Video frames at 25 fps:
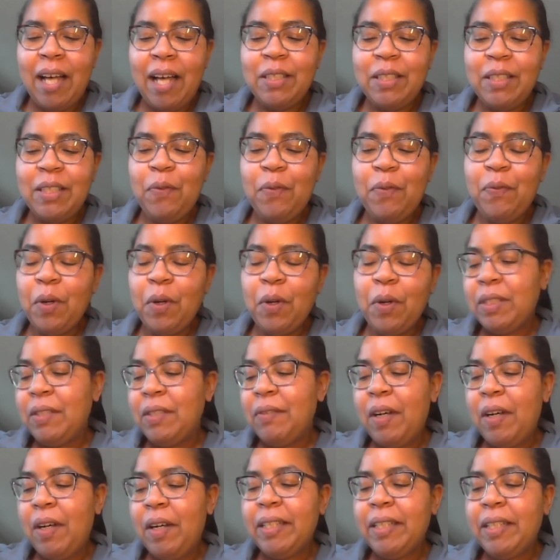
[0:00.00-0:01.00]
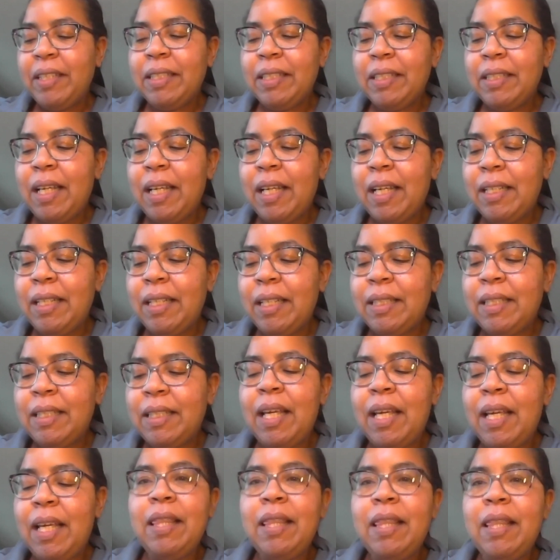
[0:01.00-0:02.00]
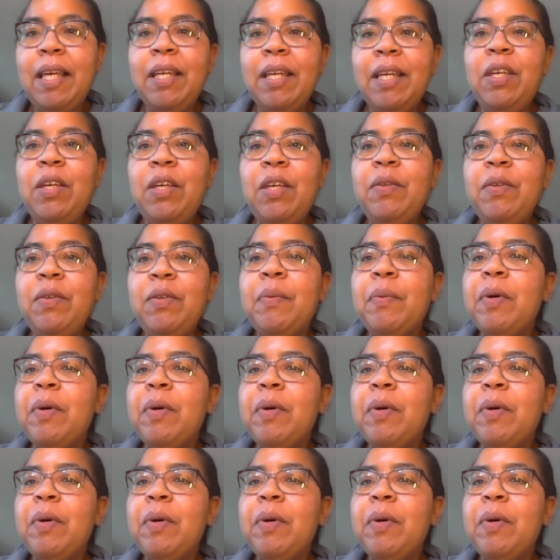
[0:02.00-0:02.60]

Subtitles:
So first of all, I'd just like to say thank you.